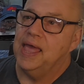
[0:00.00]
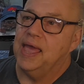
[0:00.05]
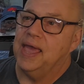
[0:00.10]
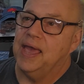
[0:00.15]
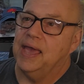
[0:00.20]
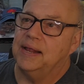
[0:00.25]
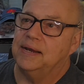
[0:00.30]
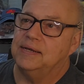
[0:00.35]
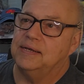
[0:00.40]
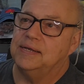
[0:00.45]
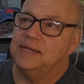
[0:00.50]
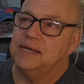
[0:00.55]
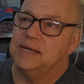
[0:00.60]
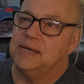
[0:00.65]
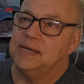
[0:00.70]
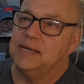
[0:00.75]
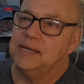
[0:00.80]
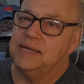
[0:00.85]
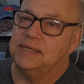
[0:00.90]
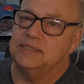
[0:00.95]
and
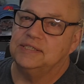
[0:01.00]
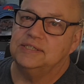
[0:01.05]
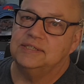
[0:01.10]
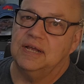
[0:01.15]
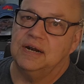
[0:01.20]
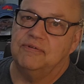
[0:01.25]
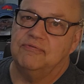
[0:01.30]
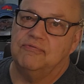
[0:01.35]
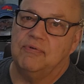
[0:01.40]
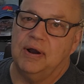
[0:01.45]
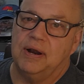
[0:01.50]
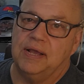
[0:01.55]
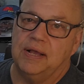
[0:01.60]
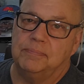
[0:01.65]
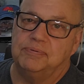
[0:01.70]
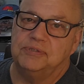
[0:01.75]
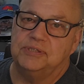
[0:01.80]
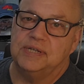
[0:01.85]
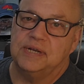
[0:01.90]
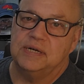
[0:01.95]
instead of running
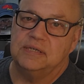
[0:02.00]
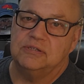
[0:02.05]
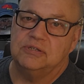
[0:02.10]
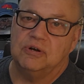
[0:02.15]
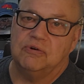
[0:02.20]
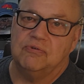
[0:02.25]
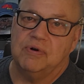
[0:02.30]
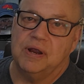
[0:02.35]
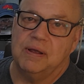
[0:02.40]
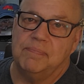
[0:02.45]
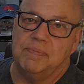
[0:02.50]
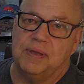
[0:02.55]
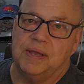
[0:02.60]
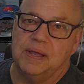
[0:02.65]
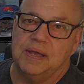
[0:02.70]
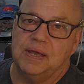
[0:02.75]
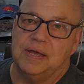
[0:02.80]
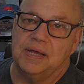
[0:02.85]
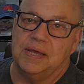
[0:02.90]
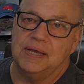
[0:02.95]
upstairs and
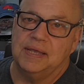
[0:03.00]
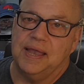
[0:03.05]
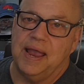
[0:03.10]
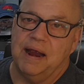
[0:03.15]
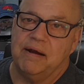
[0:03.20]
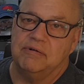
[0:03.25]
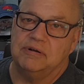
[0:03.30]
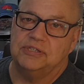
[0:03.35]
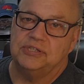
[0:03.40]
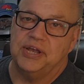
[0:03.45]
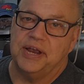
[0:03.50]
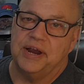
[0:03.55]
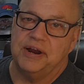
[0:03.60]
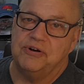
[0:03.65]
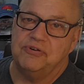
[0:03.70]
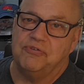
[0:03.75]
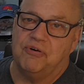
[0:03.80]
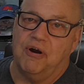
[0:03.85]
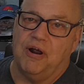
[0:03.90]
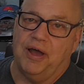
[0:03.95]
grabbing Karen's
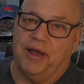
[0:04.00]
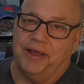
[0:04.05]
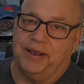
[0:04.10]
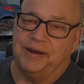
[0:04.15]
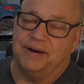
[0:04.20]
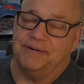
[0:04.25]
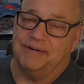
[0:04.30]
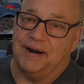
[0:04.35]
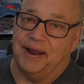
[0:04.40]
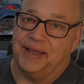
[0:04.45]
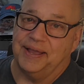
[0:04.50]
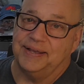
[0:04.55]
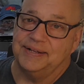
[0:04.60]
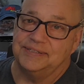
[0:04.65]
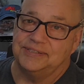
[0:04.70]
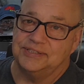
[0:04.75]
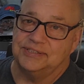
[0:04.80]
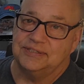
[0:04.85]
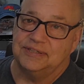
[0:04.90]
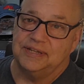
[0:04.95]
hairdryer, I
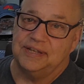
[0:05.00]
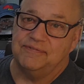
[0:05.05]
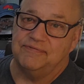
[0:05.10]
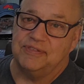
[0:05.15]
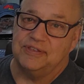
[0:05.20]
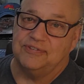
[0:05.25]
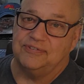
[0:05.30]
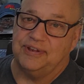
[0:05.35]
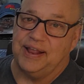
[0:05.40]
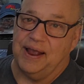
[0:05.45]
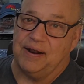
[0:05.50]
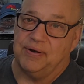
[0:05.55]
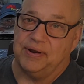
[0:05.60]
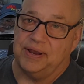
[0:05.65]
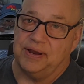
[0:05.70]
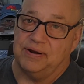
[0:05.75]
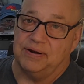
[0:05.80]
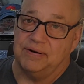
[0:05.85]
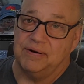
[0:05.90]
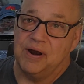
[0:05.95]
could just leave this down
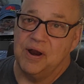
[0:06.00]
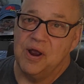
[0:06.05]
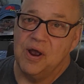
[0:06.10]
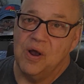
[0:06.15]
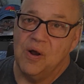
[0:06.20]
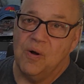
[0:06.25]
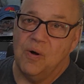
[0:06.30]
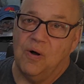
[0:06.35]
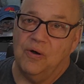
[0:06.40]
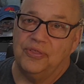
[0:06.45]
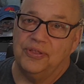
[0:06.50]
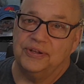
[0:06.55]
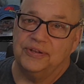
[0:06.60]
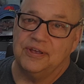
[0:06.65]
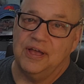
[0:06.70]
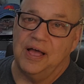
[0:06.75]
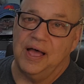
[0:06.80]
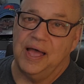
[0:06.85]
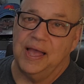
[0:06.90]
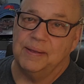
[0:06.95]
here all the
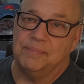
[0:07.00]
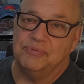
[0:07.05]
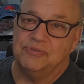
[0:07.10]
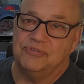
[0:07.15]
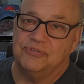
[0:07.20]
time.